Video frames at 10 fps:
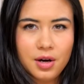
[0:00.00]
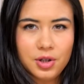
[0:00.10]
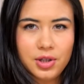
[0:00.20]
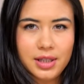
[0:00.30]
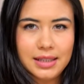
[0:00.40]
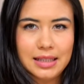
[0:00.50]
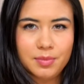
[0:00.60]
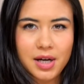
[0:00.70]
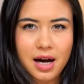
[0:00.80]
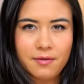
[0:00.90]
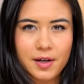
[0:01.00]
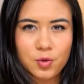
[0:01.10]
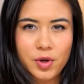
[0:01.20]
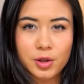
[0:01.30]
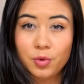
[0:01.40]
Tune in to Deep Dive as
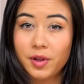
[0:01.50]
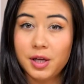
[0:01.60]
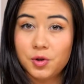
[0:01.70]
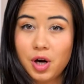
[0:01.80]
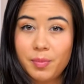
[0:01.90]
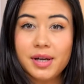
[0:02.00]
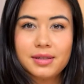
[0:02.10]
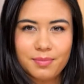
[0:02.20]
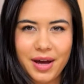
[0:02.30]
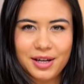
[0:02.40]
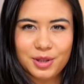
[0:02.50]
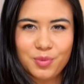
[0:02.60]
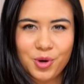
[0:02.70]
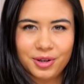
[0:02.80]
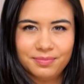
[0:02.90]
we explore these topics and
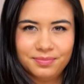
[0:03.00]
more.